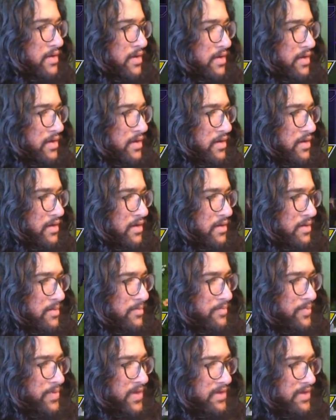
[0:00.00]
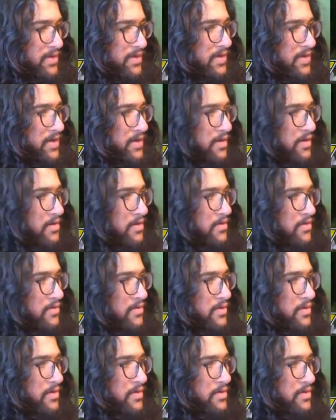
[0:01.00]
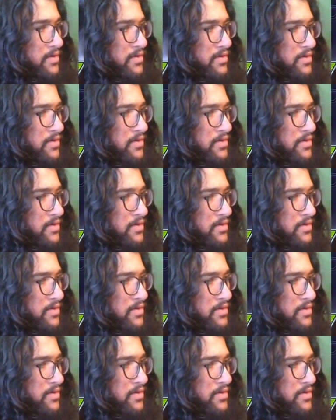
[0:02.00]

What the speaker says: Pin Down.